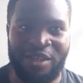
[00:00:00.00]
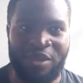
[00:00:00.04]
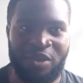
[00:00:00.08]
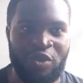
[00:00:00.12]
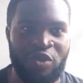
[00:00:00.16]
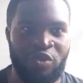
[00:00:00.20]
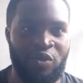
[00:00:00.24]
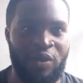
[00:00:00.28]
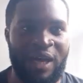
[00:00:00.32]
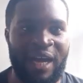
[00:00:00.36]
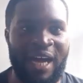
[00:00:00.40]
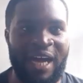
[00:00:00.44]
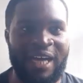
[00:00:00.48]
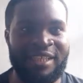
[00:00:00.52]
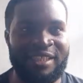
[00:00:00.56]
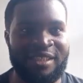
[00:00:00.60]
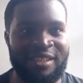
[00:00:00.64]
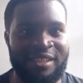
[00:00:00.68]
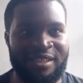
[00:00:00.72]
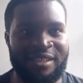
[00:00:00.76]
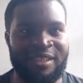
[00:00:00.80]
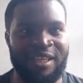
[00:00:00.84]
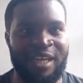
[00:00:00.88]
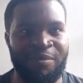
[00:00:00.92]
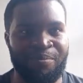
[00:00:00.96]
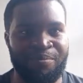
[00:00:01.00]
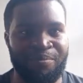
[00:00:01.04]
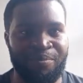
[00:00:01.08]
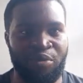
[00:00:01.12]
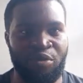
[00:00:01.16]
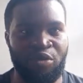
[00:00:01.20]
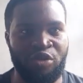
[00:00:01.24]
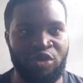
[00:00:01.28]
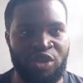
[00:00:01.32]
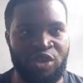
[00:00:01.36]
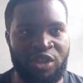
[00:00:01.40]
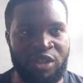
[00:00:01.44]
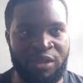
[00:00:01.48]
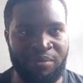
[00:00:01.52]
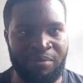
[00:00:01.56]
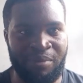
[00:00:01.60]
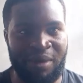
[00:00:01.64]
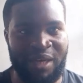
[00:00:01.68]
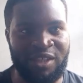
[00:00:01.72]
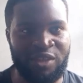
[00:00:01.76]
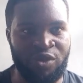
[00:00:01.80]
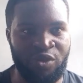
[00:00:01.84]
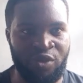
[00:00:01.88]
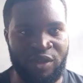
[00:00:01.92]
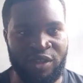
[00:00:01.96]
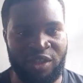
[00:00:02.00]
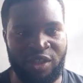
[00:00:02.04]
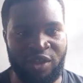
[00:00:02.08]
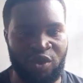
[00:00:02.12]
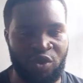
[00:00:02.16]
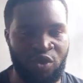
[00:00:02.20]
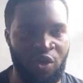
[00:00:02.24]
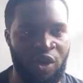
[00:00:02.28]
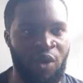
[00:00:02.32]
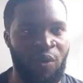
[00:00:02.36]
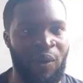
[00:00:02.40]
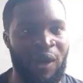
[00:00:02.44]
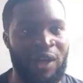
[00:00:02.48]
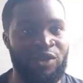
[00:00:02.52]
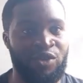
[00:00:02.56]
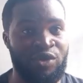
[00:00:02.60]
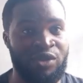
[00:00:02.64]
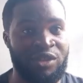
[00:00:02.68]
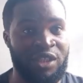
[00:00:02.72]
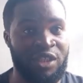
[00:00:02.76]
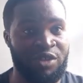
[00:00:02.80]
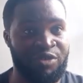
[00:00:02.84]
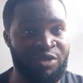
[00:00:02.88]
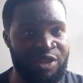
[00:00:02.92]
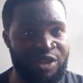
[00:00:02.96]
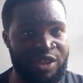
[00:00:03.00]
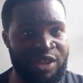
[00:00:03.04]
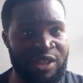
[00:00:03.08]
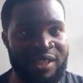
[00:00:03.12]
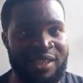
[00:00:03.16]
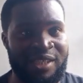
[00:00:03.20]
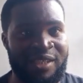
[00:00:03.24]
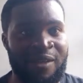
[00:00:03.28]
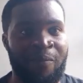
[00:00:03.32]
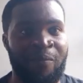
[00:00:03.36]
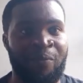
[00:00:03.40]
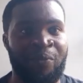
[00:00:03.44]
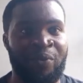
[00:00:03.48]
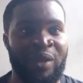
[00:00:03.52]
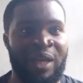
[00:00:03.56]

So I had that poultry manure in the soil while doing the ridges,